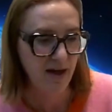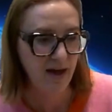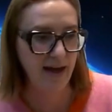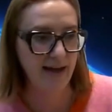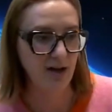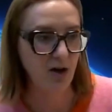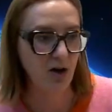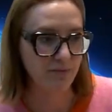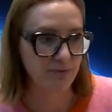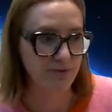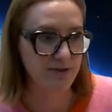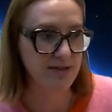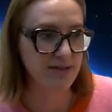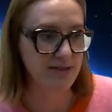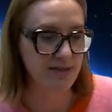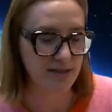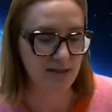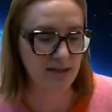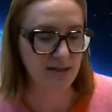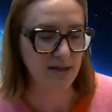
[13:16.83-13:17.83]
And
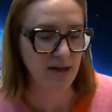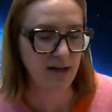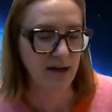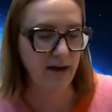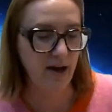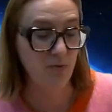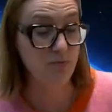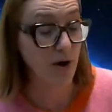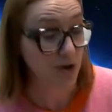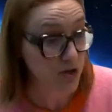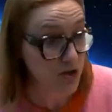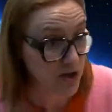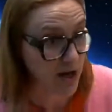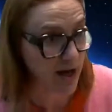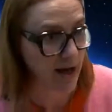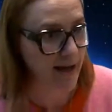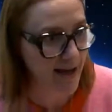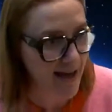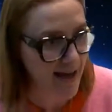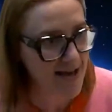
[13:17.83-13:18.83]
obviously,
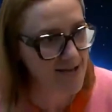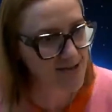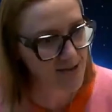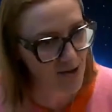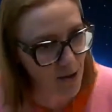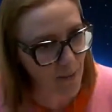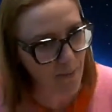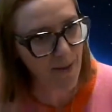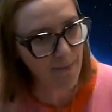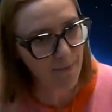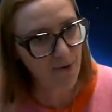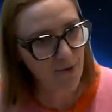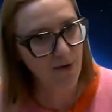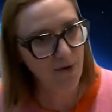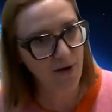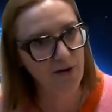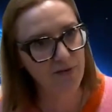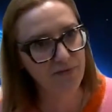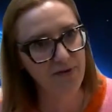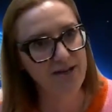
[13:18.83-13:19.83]
Russia is a member
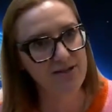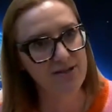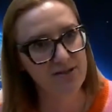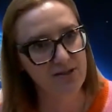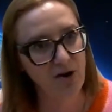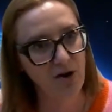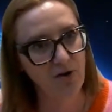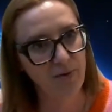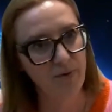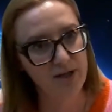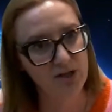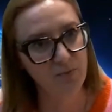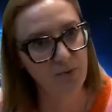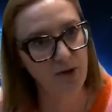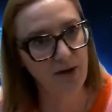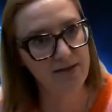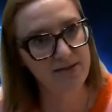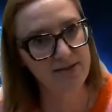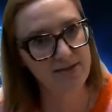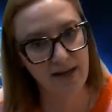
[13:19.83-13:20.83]
of Wassenaar
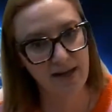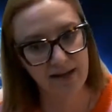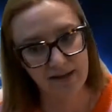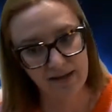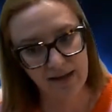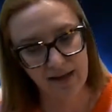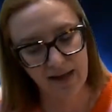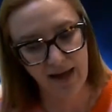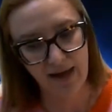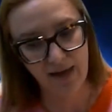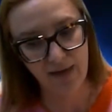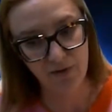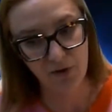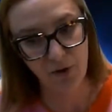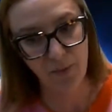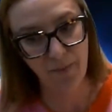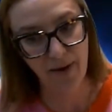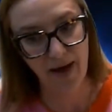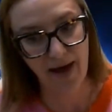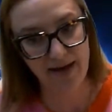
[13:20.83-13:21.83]
arrangements and over
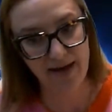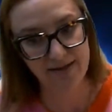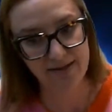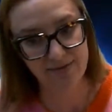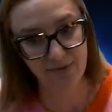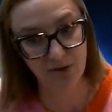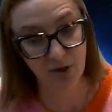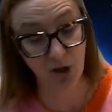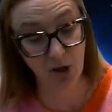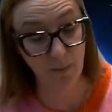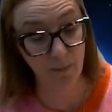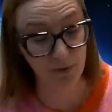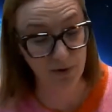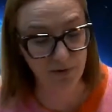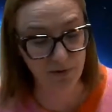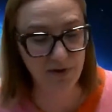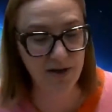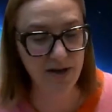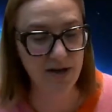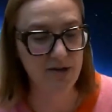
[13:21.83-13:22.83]
the past couple
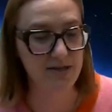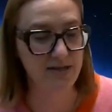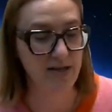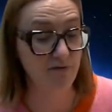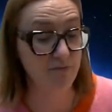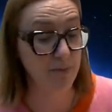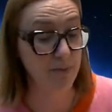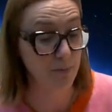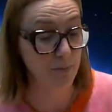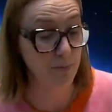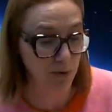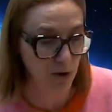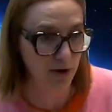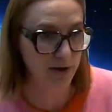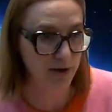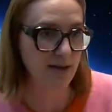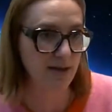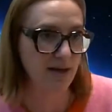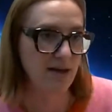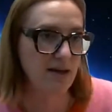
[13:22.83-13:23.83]
of years have been
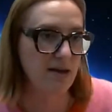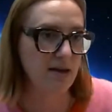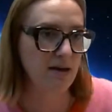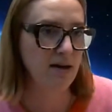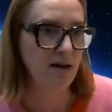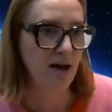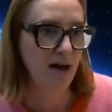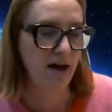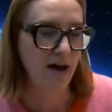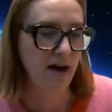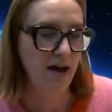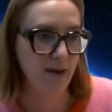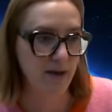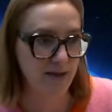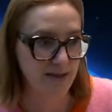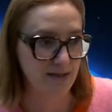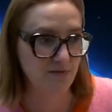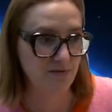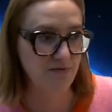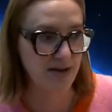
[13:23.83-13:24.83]
blocking
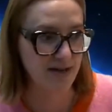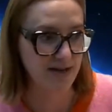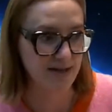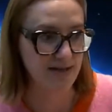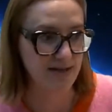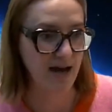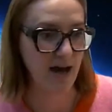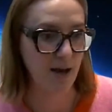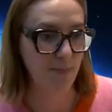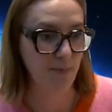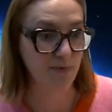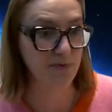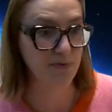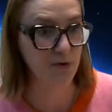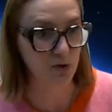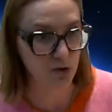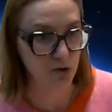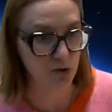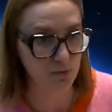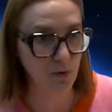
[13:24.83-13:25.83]
specific type of
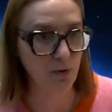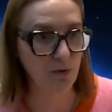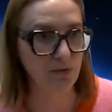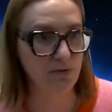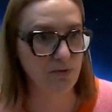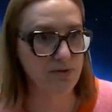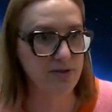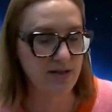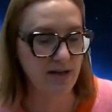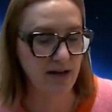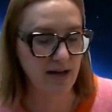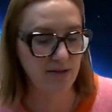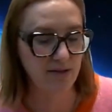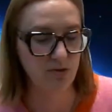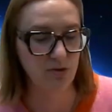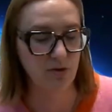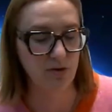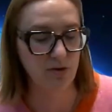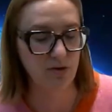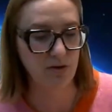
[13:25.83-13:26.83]
controls
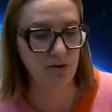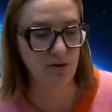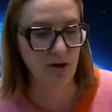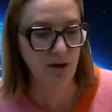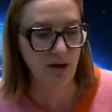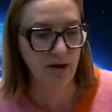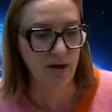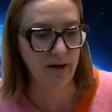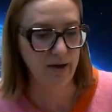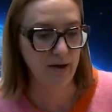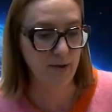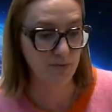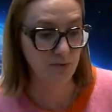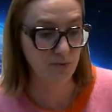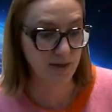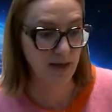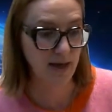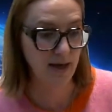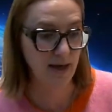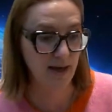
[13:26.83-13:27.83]
that the
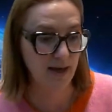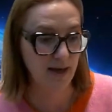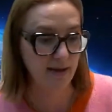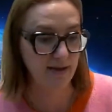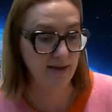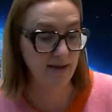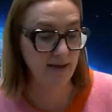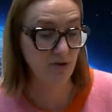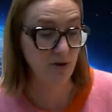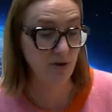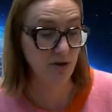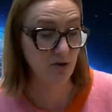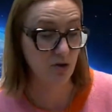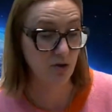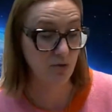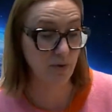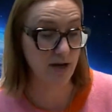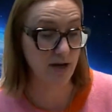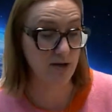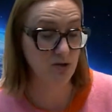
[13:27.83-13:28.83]
UK and the EU and
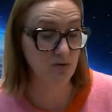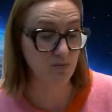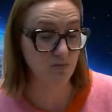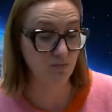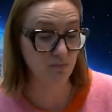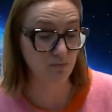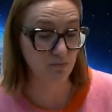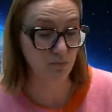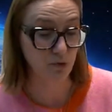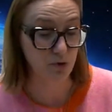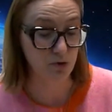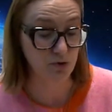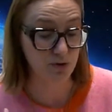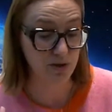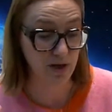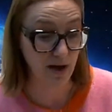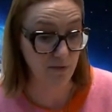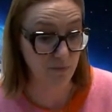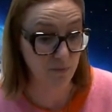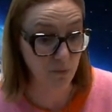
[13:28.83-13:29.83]
the US would
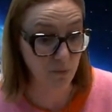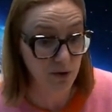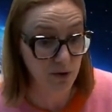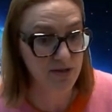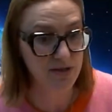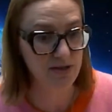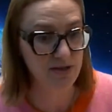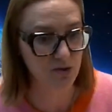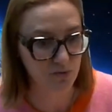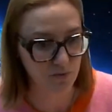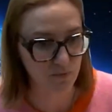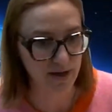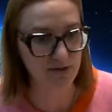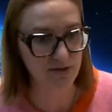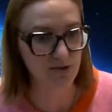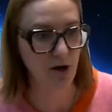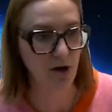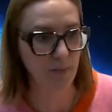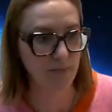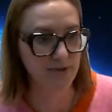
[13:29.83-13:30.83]
have wanted to
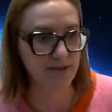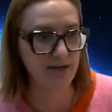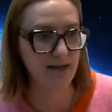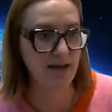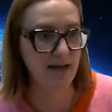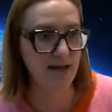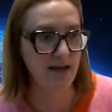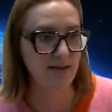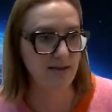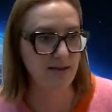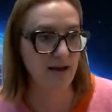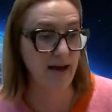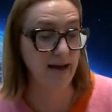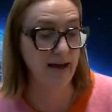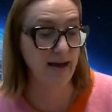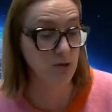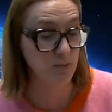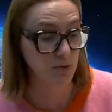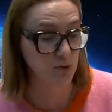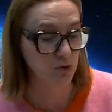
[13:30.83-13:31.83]
adopt in their
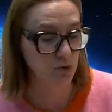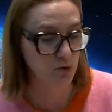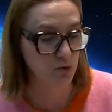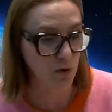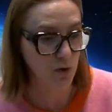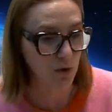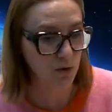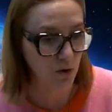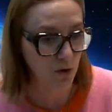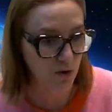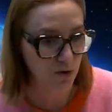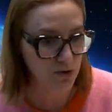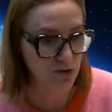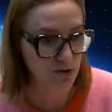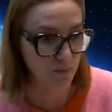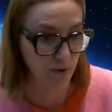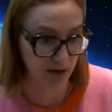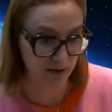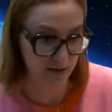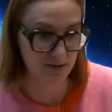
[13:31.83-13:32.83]
export control
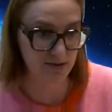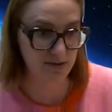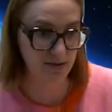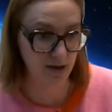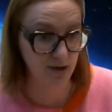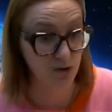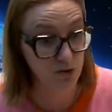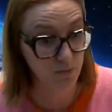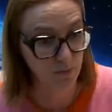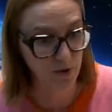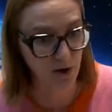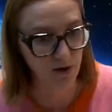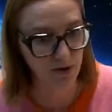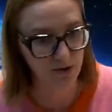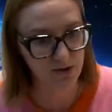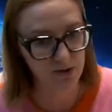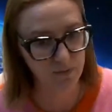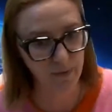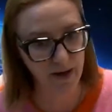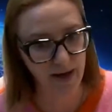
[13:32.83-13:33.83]
laws, but was
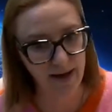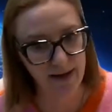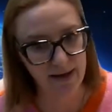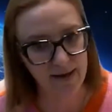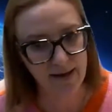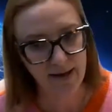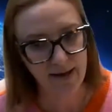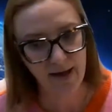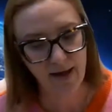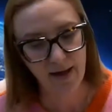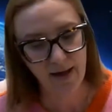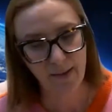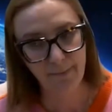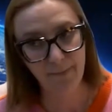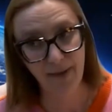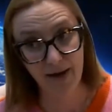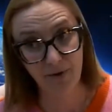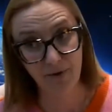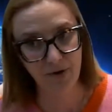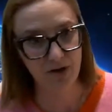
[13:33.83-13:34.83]
blocked by
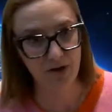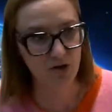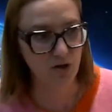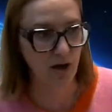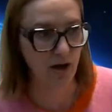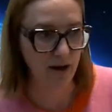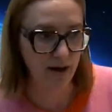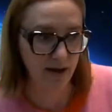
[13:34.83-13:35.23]
Russia.